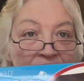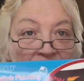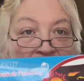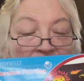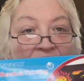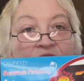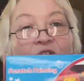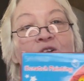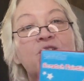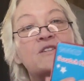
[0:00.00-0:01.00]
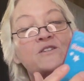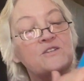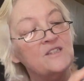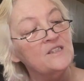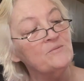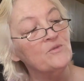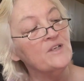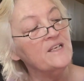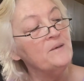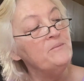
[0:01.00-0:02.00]
the scratch art, and so this is more
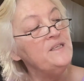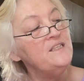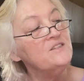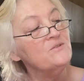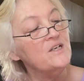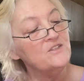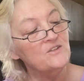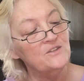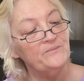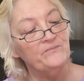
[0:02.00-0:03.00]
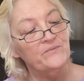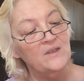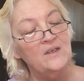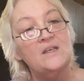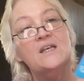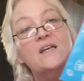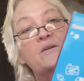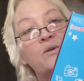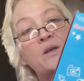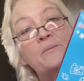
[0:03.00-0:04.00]
like a mini scratch art.
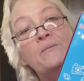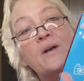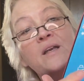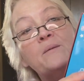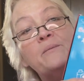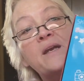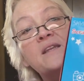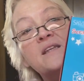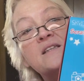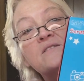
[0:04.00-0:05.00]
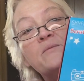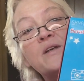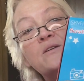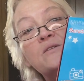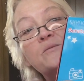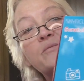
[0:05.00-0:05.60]
We can I could make things of my own.